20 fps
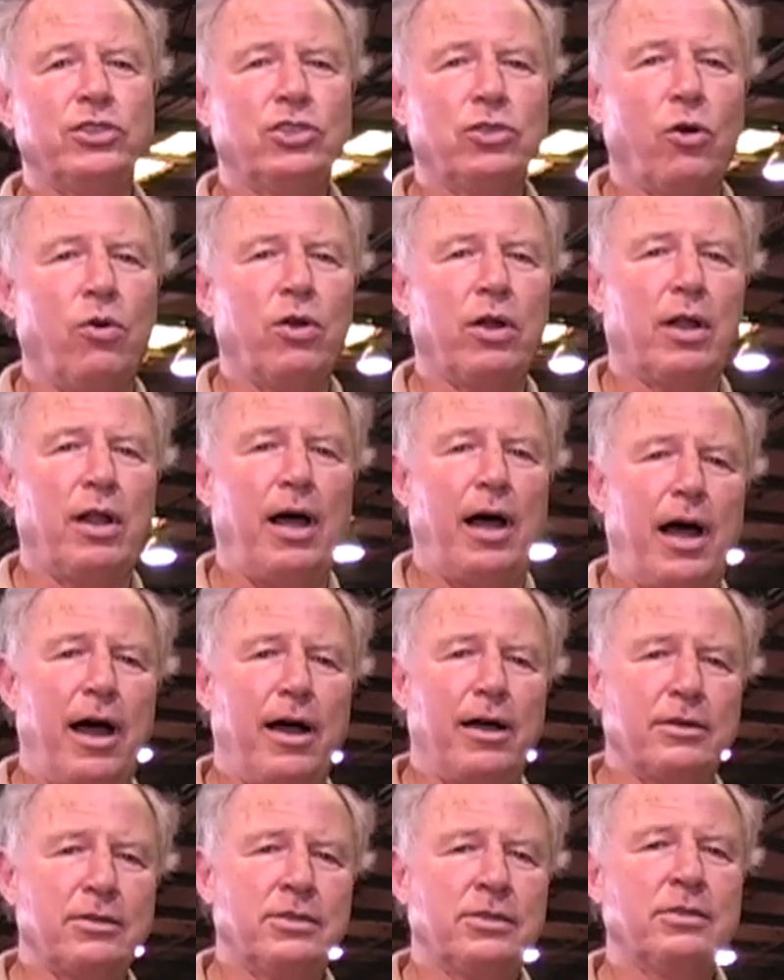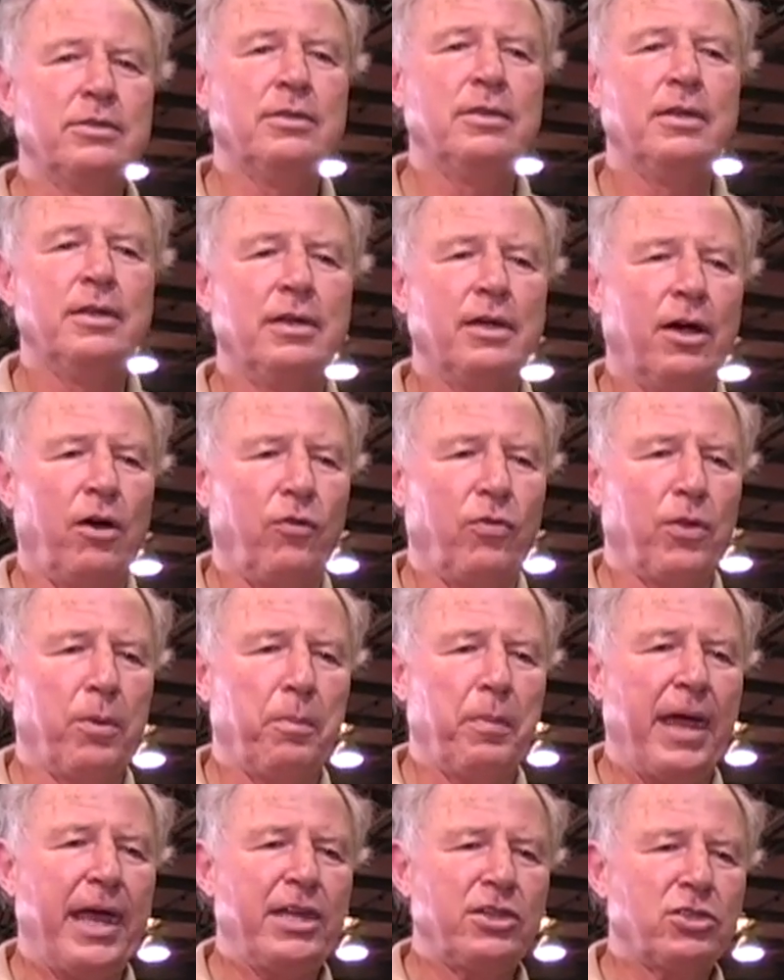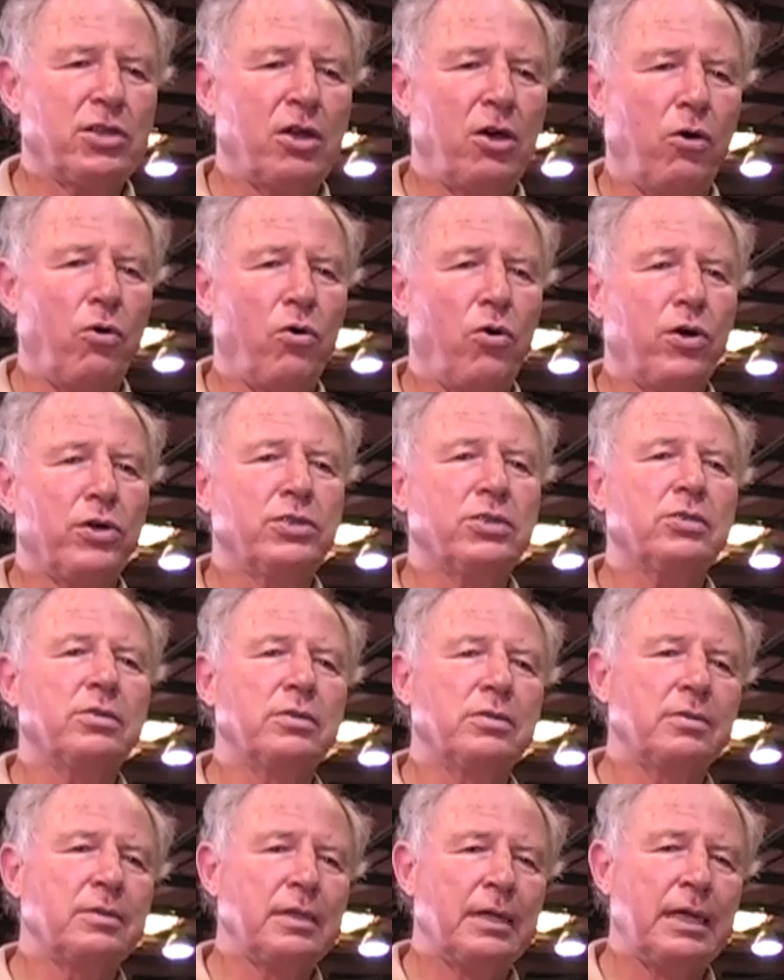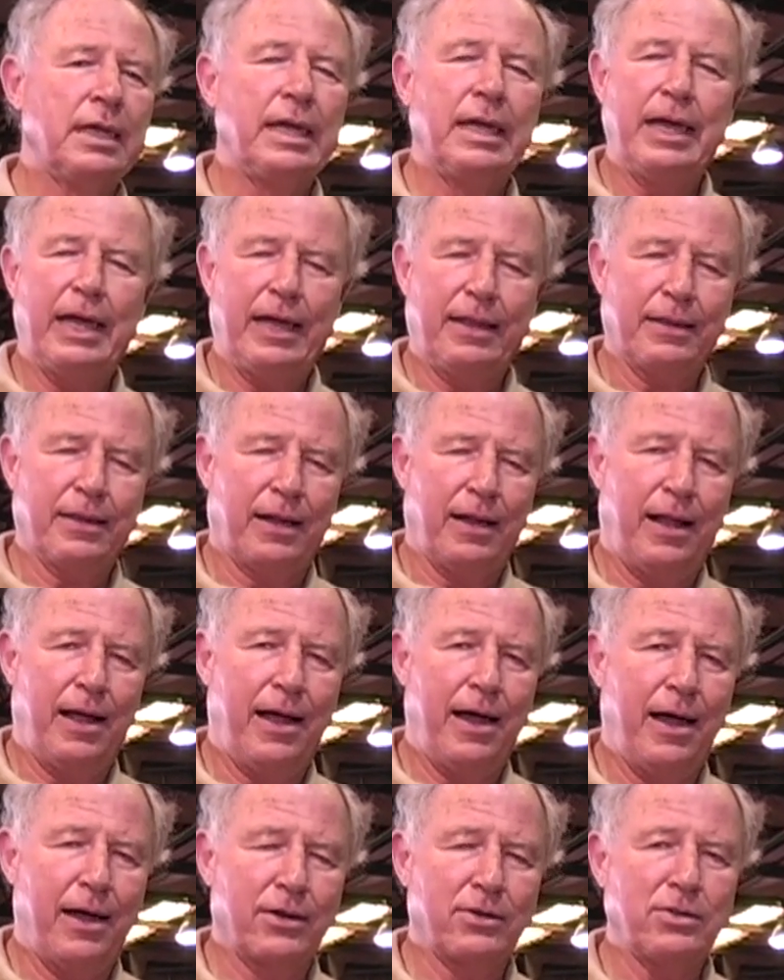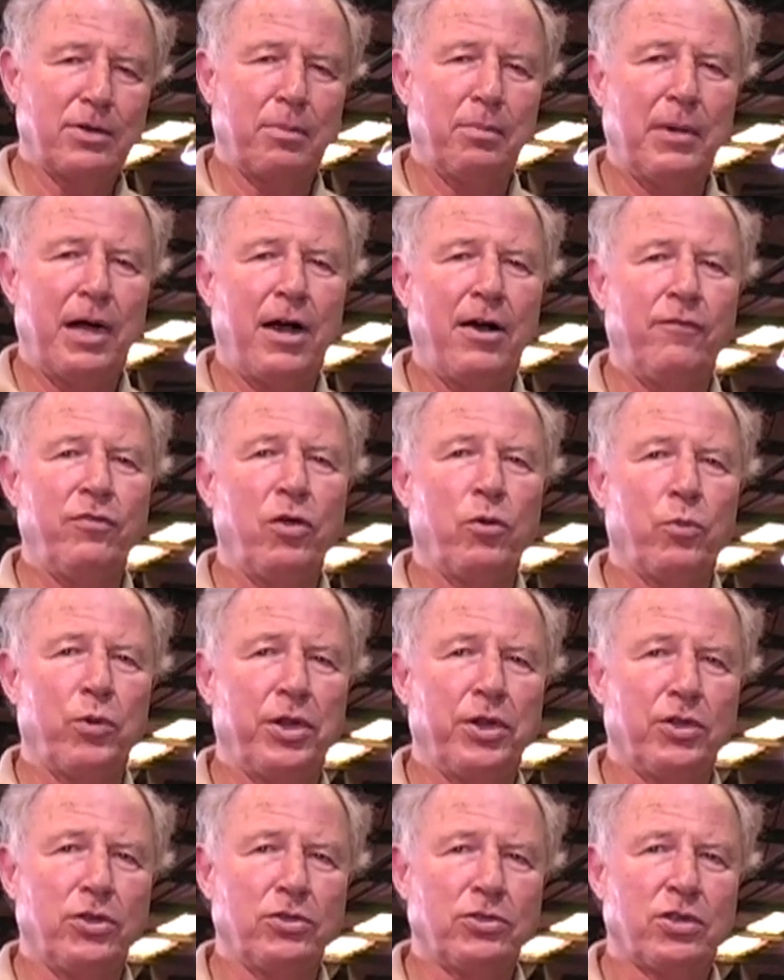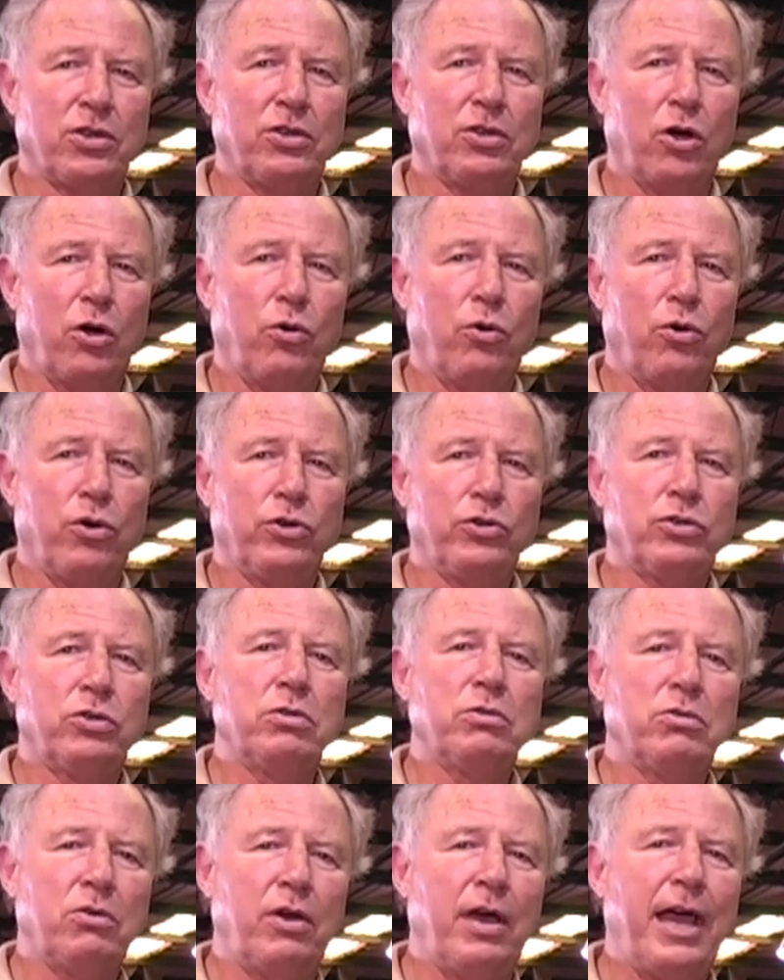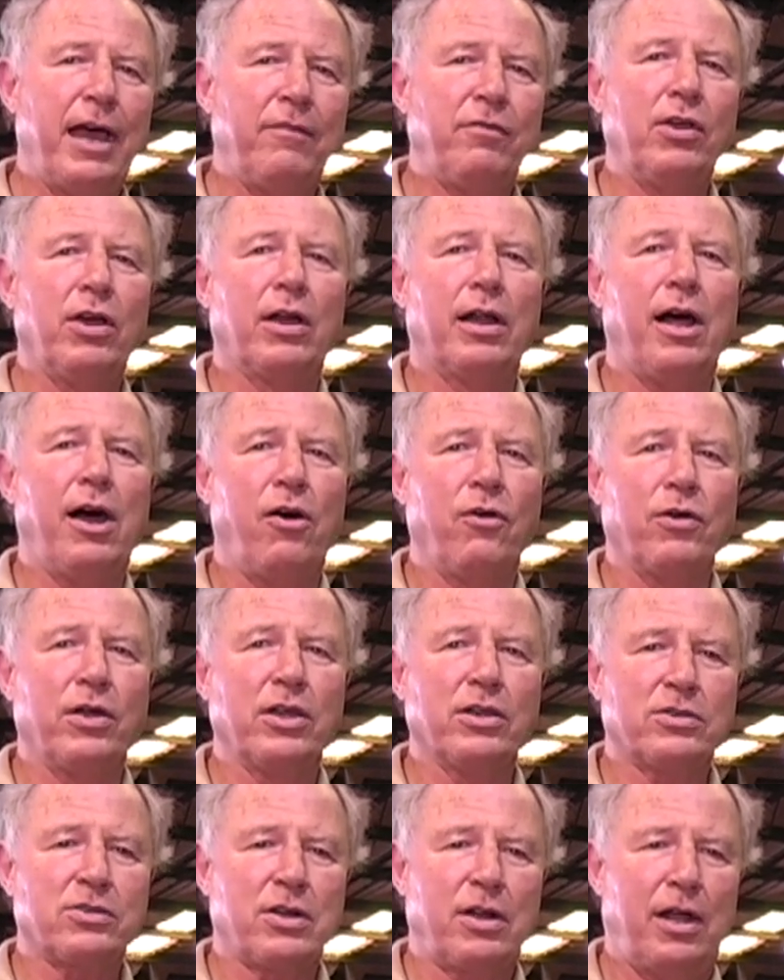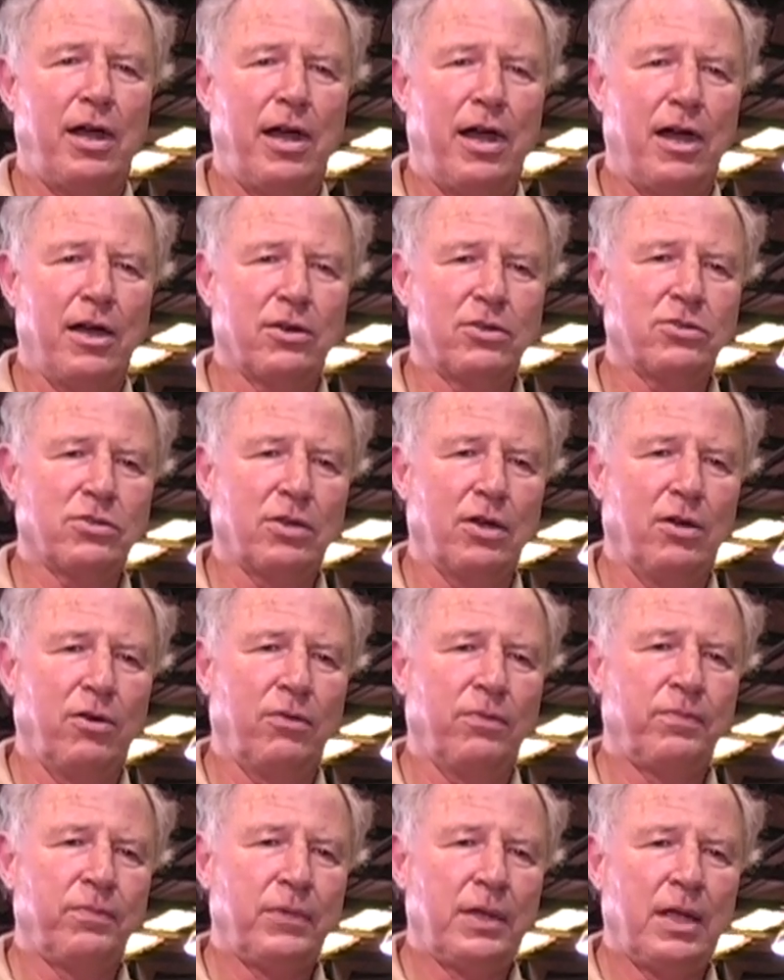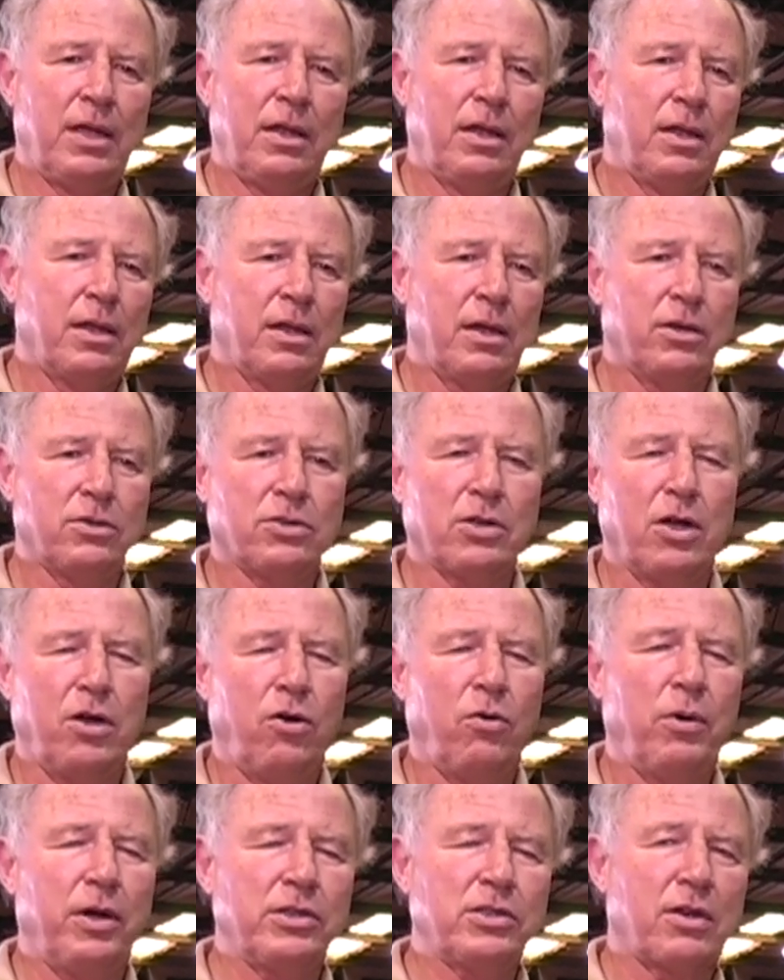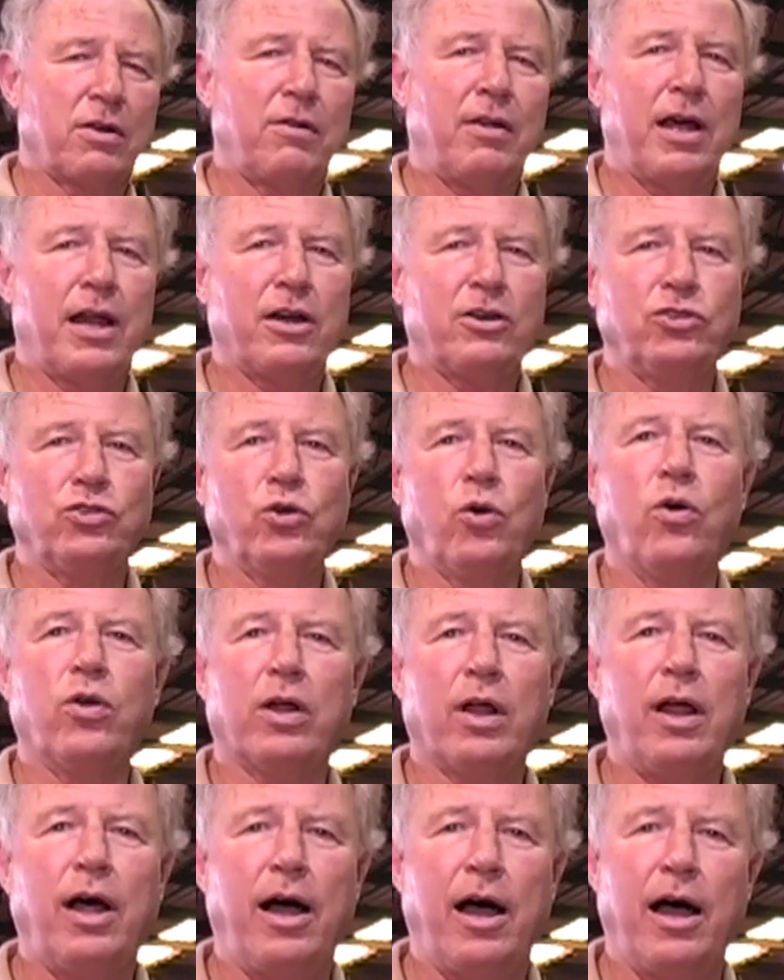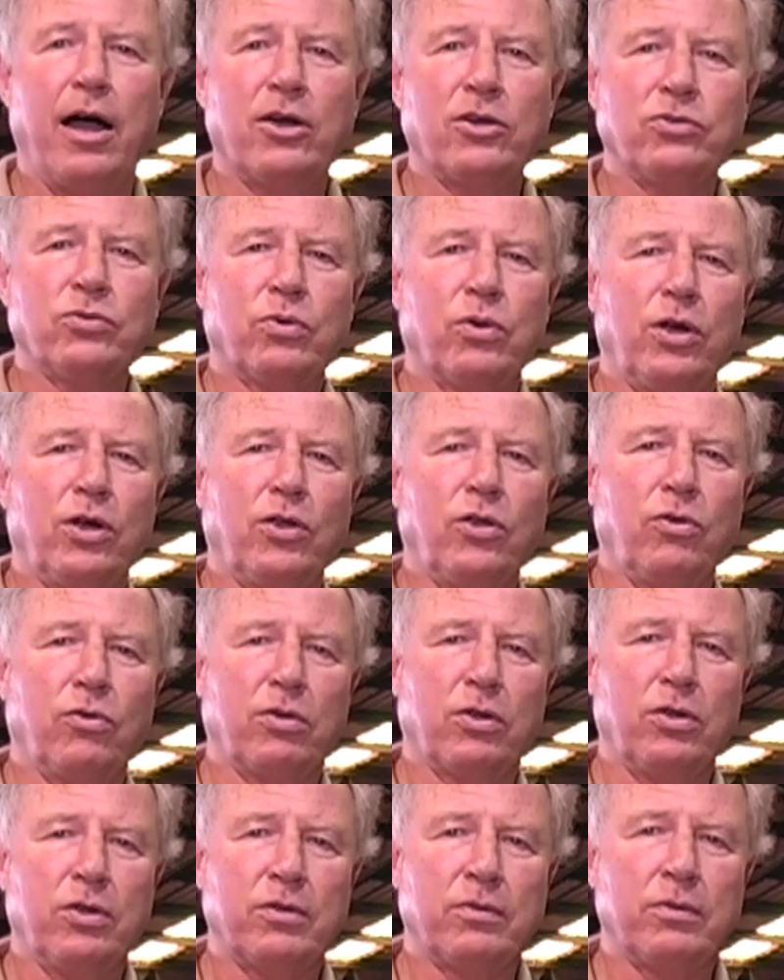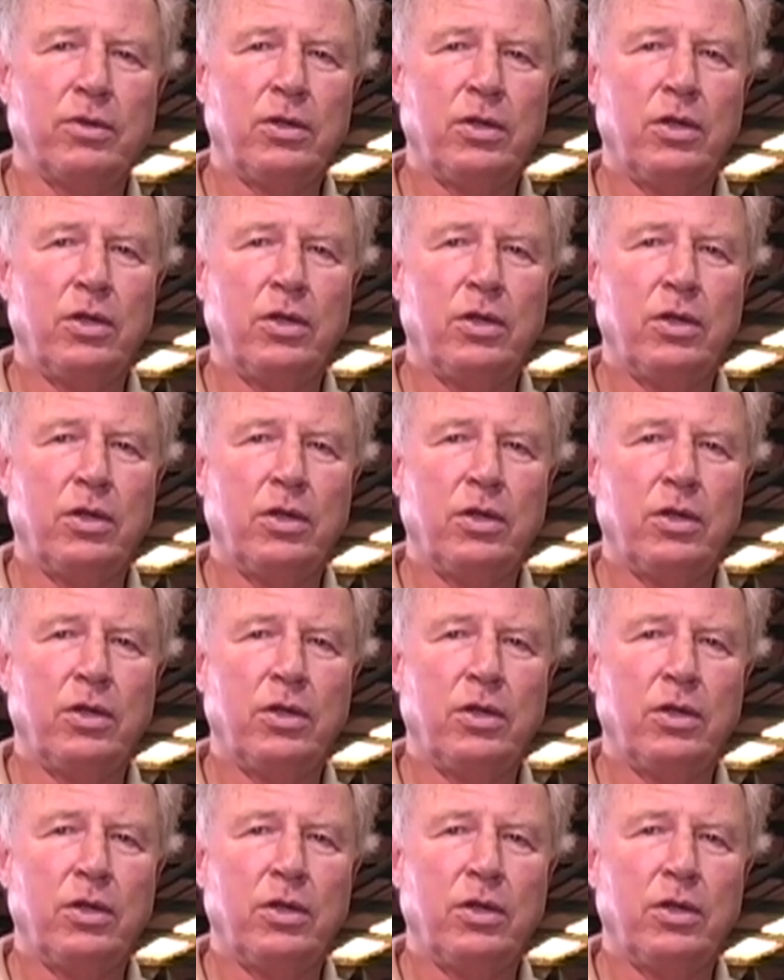short logs. On the base course, and the logs above the windows and doors, you have your longest logs. So there's always a lot of short logs where you can